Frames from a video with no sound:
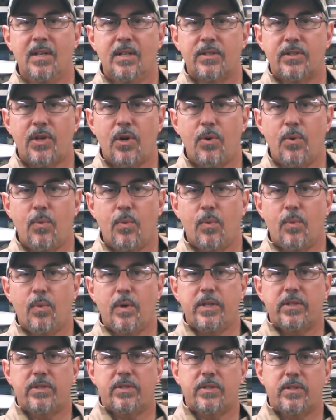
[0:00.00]
so
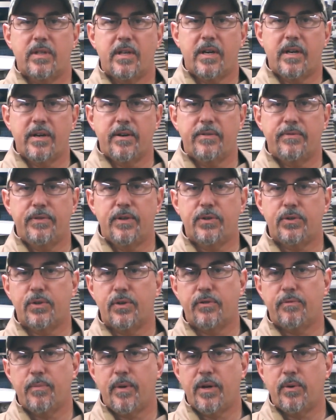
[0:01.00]
what's the
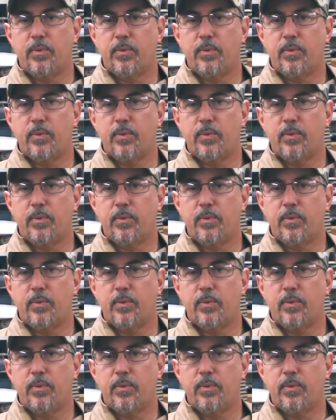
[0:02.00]
future of my